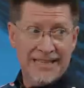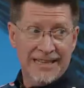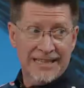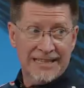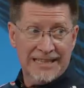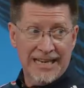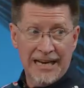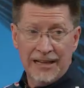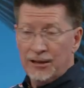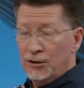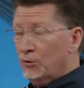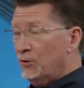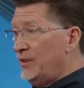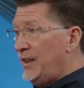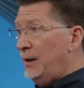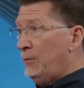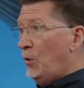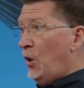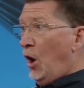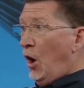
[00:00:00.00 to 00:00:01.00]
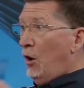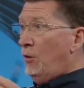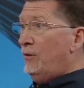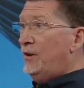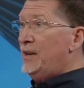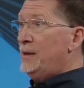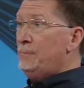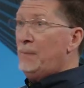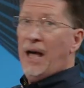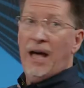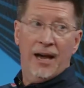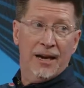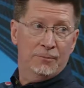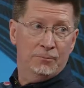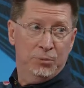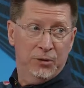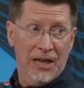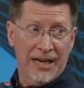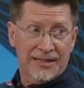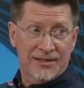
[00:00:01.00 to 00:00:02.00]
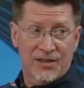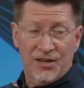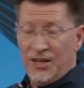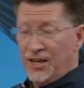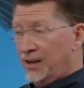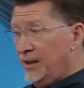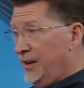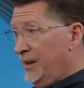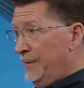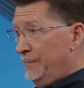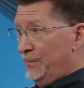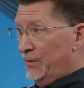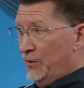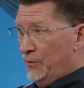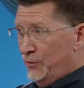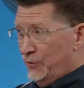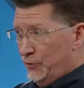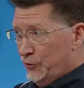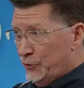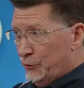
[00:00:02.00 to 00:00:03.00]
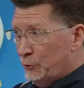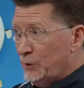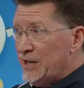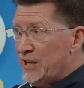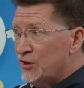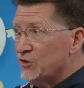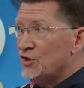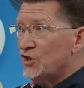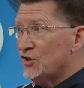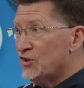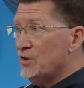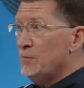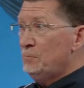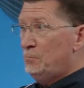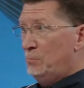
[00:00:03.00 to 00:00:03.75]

see the teller and they were already behind plexi. 3 inches